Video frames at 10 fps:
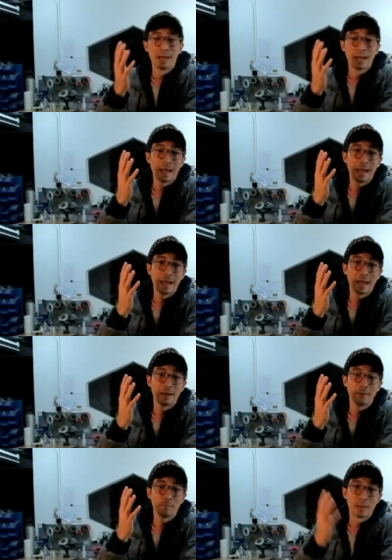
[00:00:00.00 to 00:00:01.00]

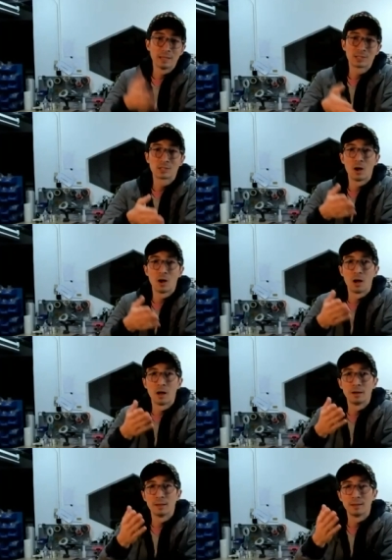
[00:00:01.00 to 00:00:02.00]
And based
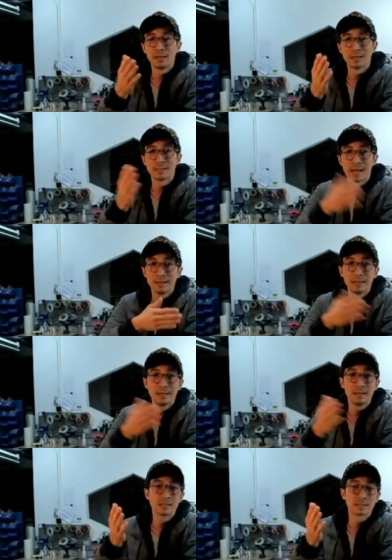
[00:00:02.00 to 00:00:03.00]
on the
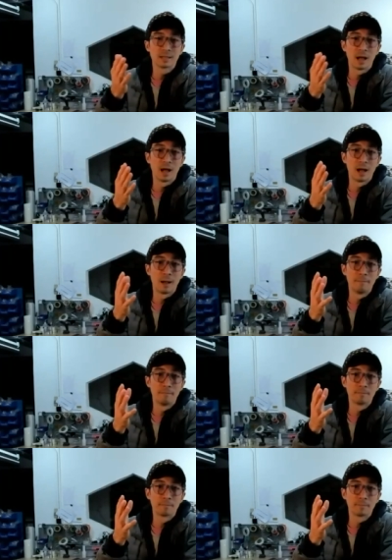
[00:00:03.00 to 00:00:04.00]
attendees,
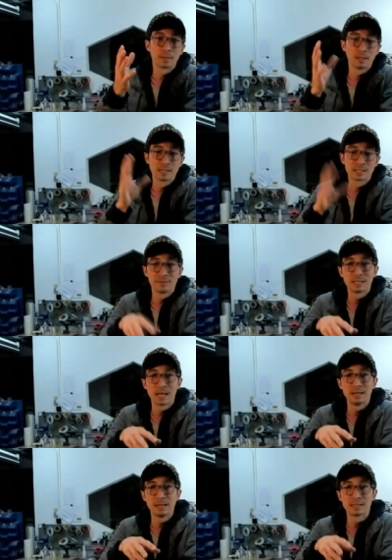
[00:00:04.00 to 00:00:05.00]
um, the list of
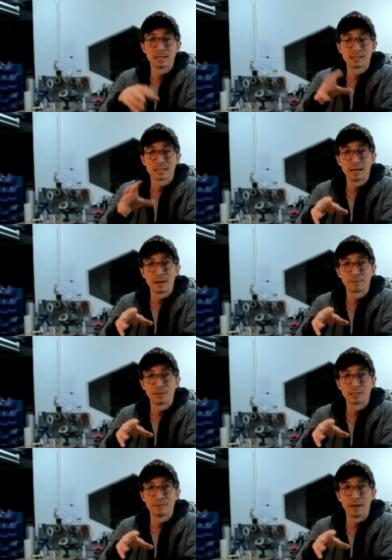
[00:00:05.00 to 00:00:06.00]
attendees that signed up for
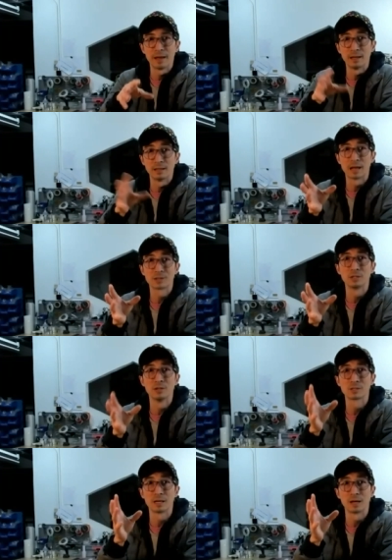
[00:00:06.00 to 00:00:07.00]
this event, it actually
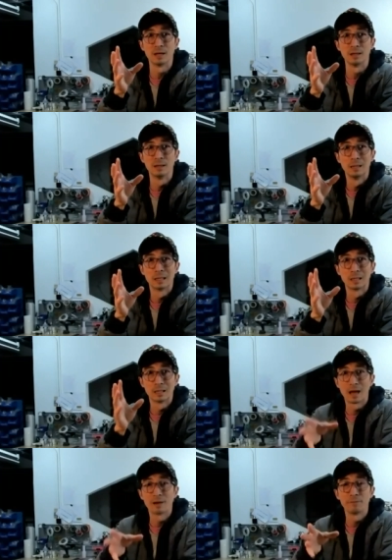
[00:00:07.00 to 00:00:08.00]
looks like a
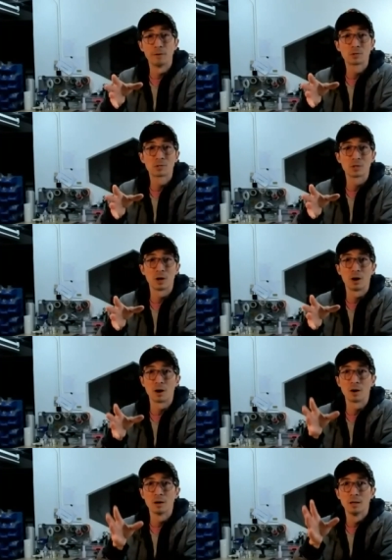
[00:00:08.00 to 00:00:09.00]
lot of folks
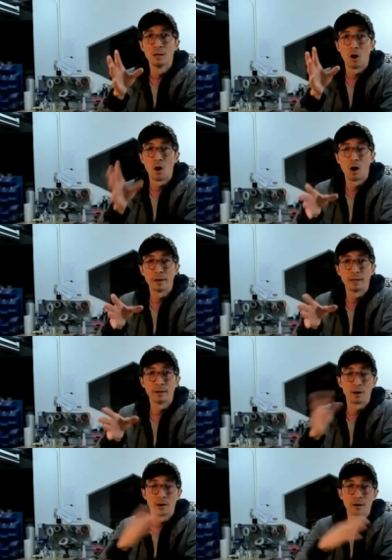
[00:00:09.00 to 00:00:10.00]
are on and
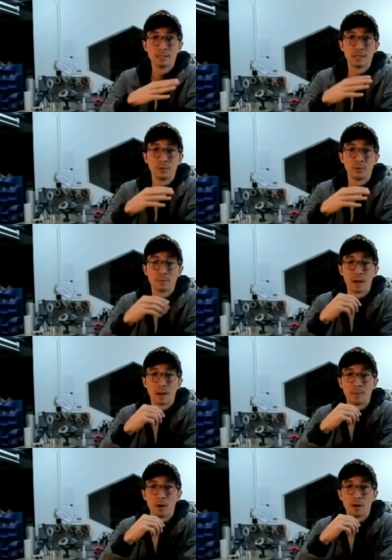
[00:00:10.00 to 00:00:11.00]
are continuing to
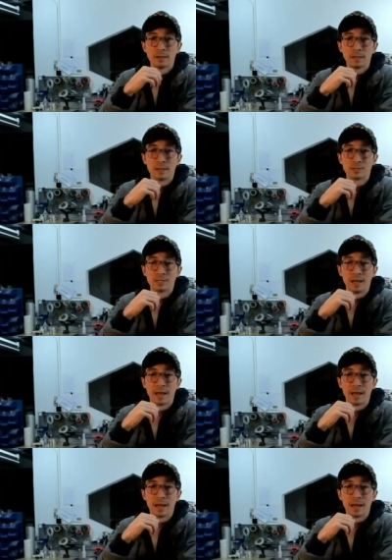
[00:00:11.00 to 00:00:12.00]
pop on here today.